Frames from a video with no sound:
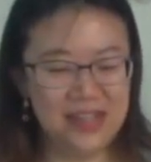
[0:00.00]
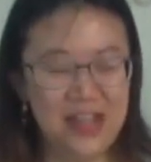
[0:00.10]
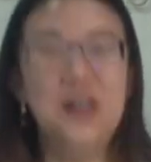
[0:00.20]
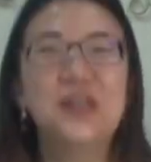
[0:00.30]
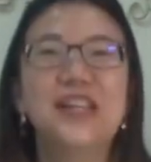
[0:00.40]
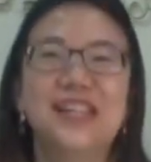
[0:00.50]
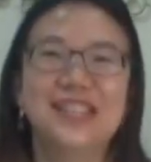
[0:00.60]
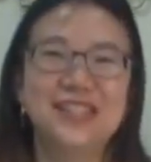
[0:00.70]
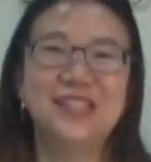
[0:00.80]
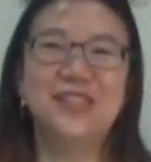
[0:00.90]
Okay,
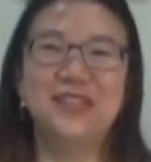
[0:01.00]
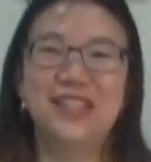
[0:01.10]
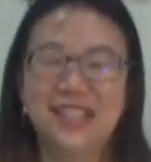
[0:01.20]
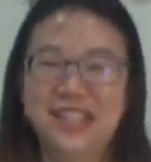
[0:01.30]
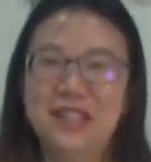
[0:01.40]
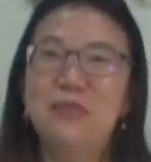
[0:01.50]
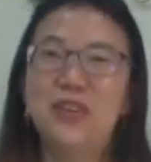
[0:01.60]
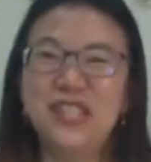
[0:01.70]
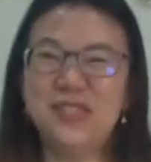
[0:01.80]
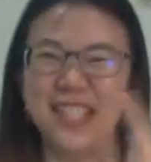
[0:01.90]
so
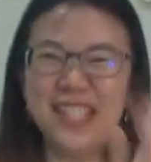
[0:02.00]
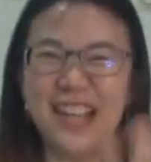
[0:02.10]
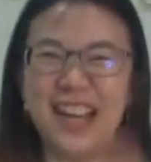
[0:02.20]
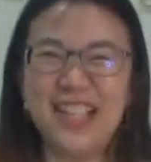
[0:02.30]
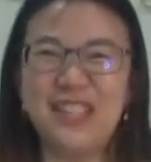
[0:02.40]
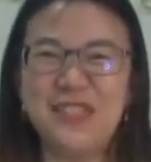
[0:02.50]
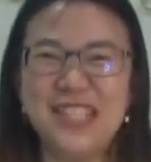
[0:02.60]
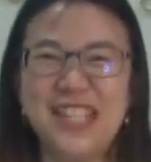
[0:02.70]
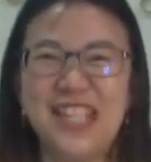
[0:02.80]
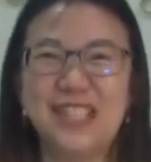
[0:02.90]
moderator argued,
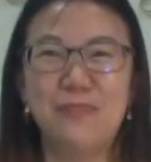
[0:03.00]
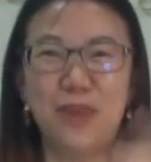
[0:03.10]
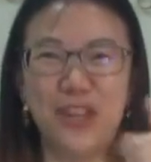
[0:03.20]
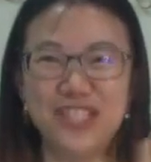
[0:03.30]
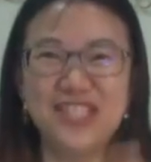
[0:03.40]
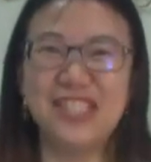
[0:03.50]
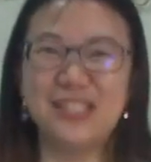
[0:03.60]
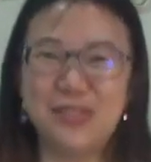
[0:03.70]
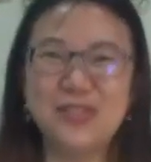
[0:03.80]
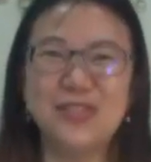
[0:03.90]
say that sponge is
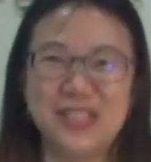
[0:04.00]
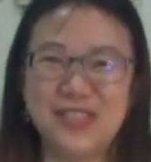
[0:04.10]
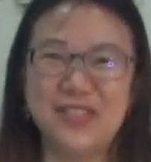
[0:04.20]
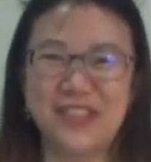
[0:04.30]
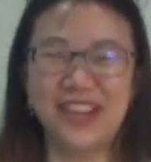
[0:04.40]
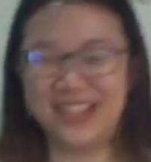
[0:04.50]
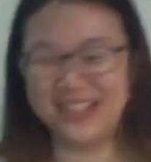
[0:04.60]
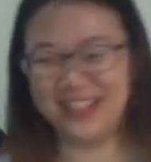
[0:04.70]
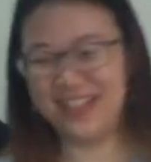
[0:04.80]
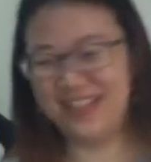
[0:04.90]
also the correct
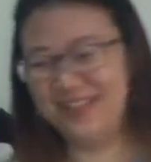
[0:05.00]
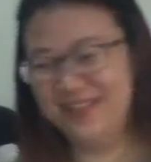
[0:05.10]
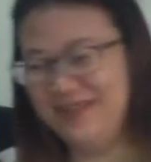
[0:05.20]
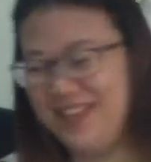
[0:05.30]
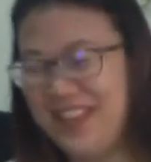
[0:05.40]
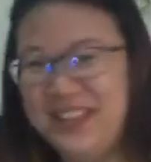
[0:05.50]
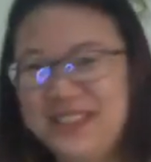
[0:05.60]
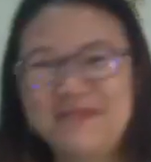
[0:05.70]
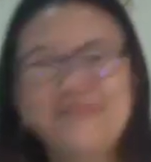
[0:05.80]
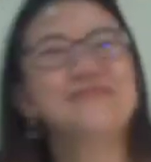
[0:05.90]
answer. Okay,
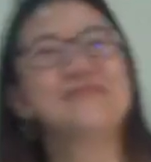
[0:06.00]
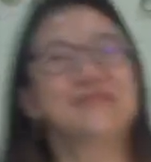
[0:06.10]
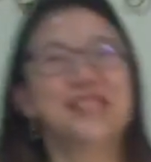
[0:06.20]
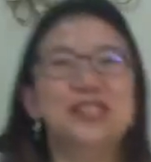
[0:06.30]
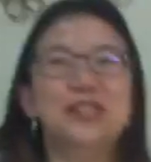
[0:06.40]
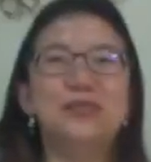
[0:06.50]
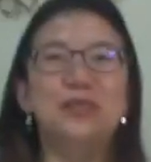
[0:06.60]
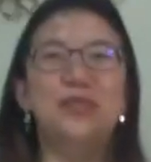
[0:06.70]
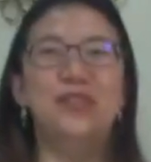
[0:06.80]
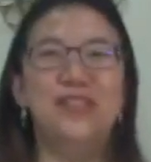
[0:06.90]
so we
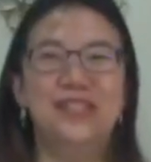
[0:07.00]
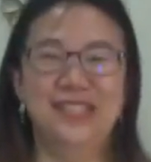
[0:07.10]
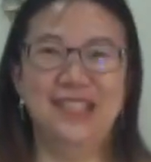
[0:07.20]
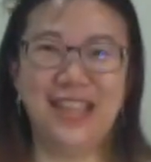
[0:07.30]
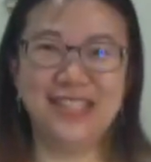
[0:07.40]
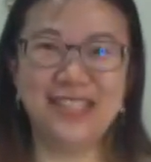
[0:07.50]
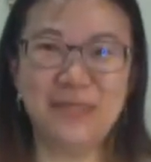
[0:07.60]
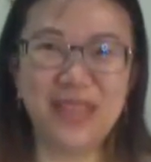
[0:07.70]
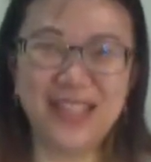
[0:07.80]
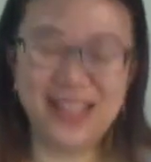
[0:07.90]
will
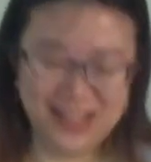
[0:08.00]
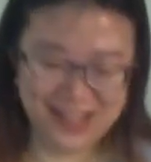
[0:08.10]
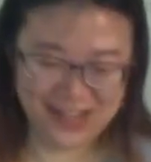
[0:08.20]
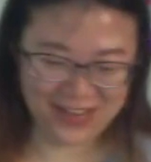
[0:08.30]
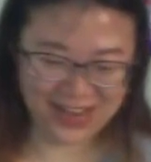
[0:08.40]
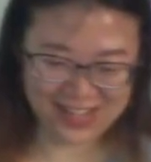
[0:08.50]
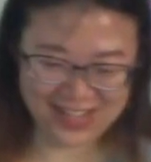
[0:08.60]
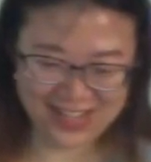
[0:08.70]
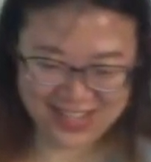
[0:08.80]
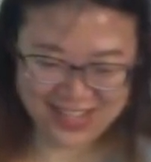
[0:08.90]
accept it. All right.
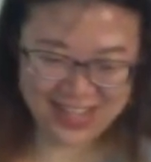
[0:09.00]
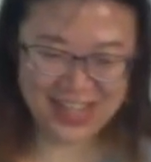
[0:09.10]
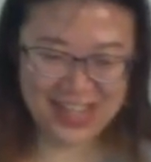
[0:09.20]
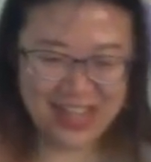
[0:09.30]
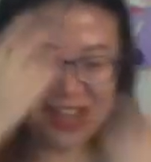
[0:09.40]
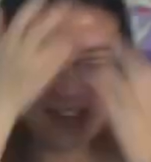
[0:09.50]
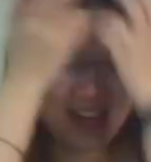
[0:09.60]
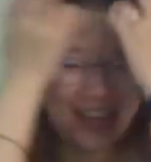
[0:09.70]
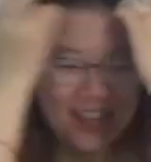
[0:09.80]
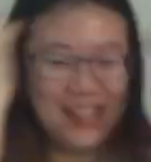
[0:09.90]

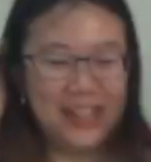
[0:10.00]
Okay.